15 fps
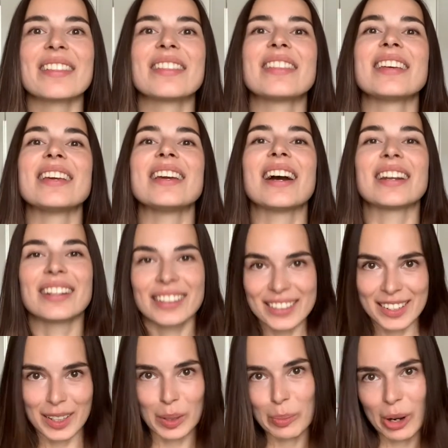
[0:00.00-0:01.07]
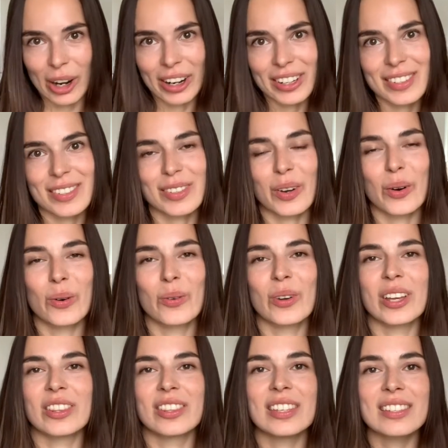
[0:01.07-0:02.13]
the analytical part. So
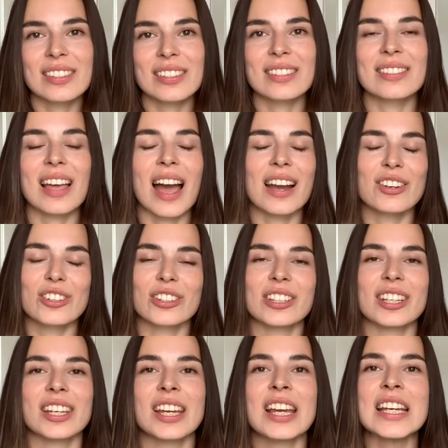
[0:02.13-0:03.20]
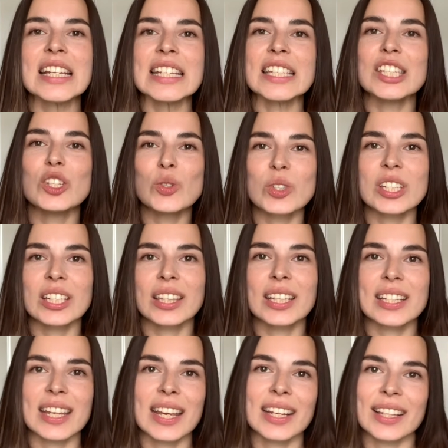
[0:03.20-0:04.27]
this is actually using the
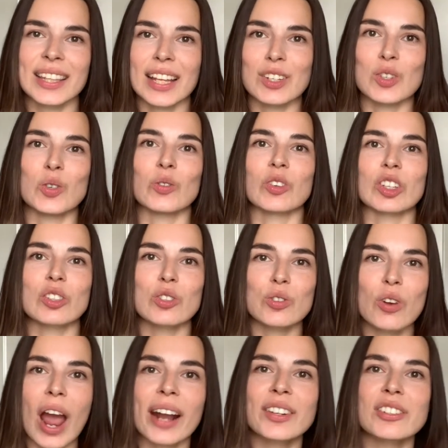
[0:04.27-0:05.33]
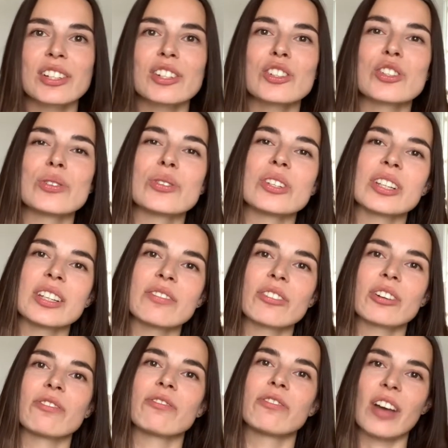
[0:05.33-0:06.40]
data that you've extracted to
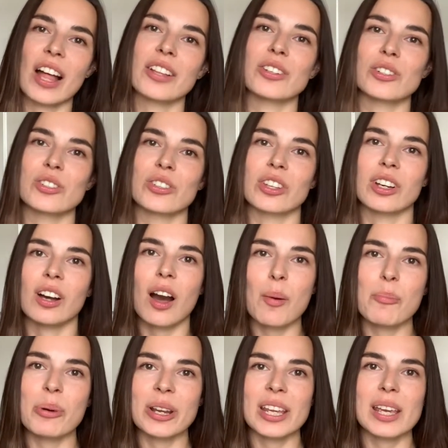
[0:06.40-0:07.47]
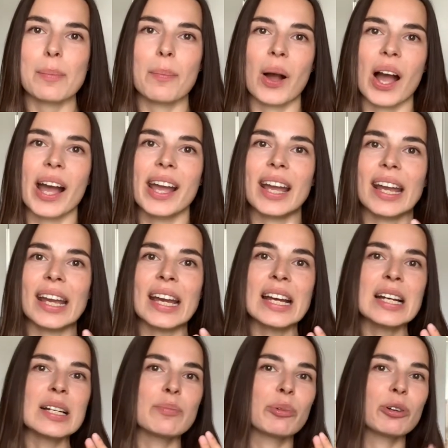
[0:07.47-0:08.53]
deliver value to the company by
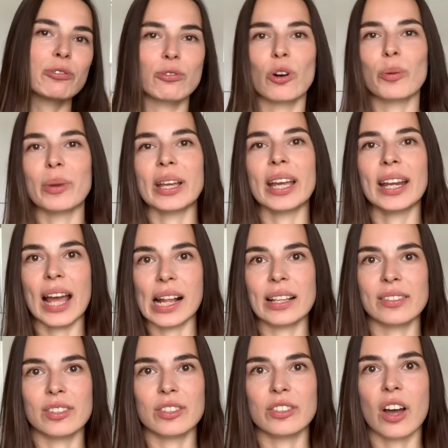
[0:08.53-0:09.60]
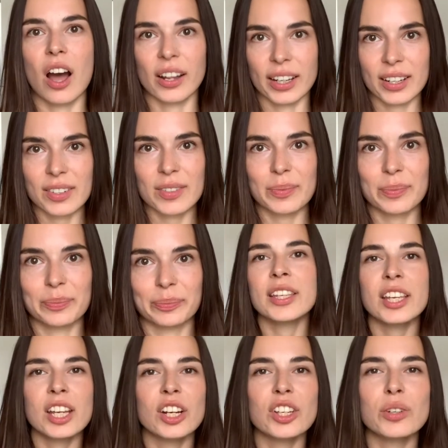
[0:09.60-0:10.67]
performing analysis on it.
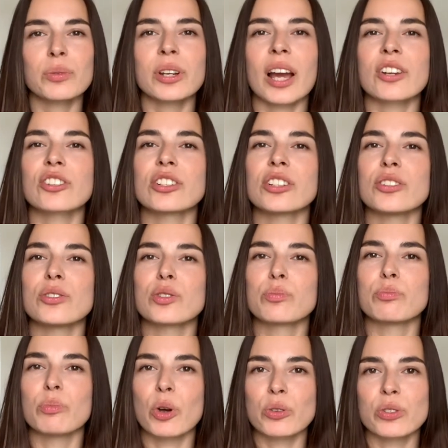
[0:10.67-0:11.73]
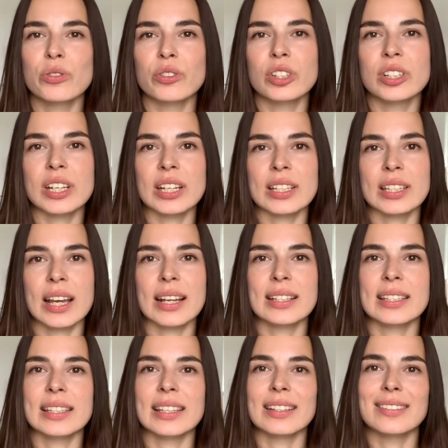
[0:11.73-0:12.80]
Here you would actually use most of the data
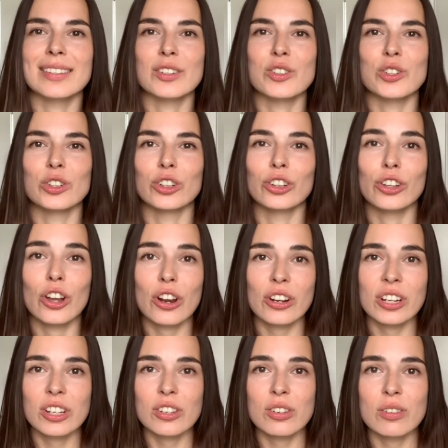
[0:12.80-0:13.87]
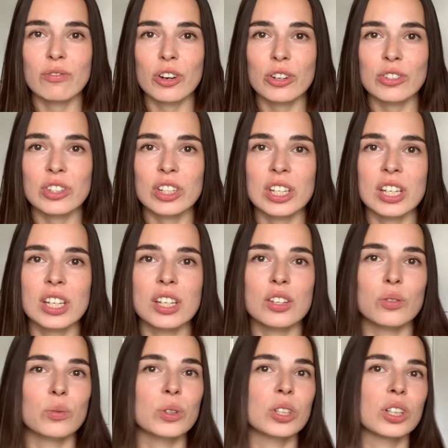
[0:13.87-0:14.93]
science skills that you learn in university.
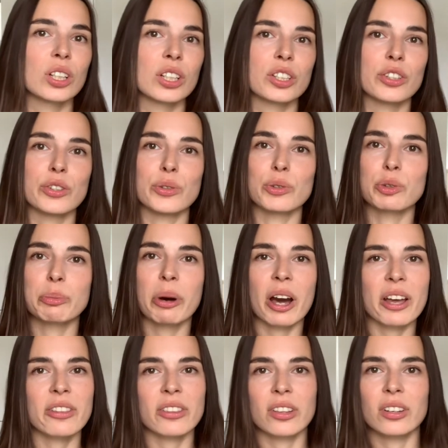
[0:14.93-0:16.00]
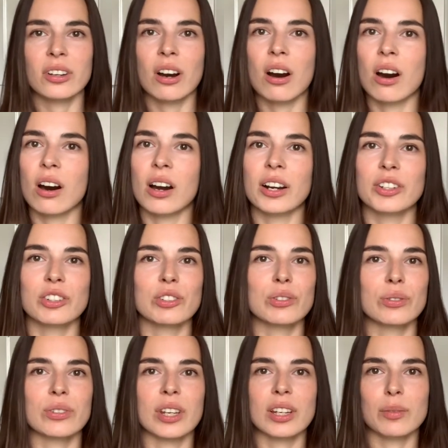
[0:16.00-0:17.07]
You will use Python, R to do
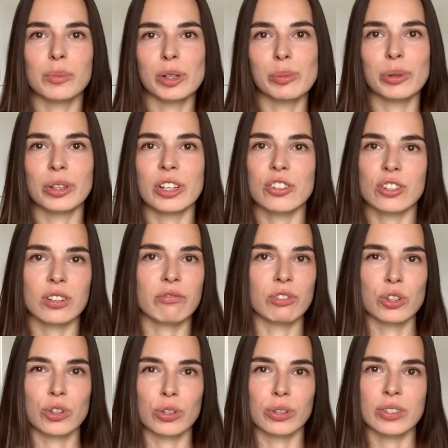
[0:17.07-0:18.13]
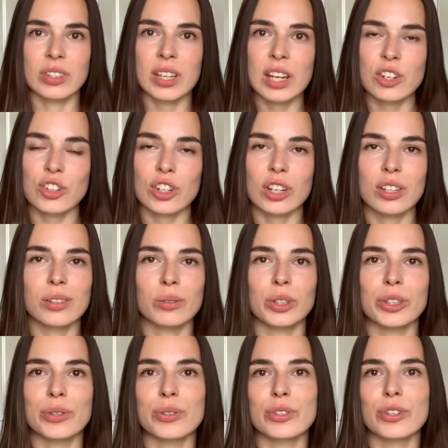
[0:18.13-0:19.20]
data manipulation and visualization. You will
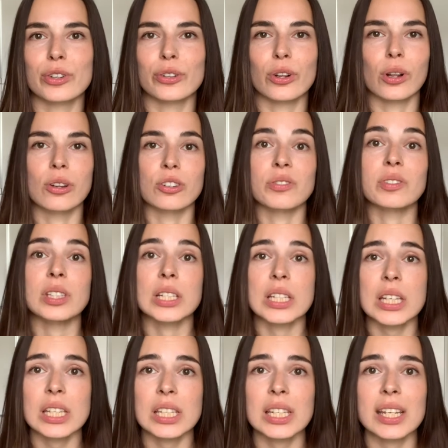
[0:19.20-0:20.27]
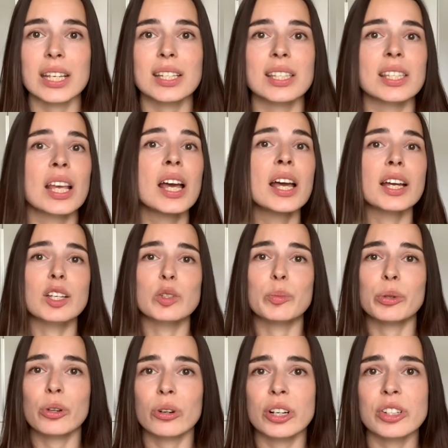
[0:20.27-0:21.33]
use your knowledge of statistics,
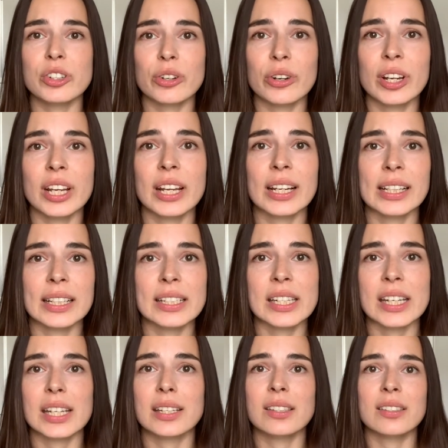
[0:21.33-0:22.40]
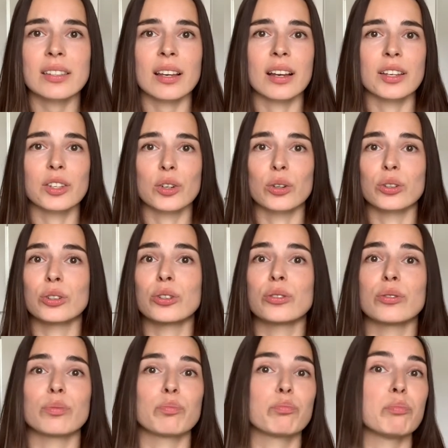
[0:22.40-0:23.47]
exploratory analytics, uh, your
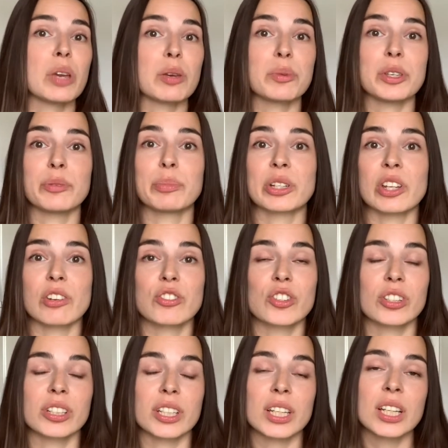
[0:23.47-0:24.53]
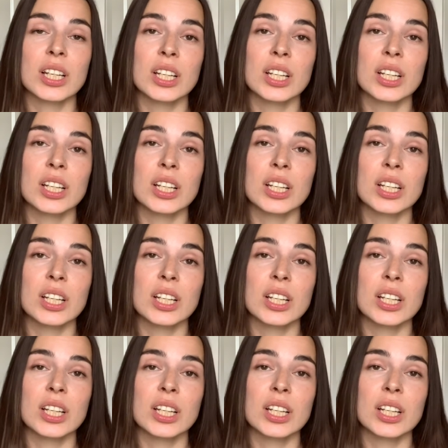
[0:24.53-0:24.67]
maybe potentially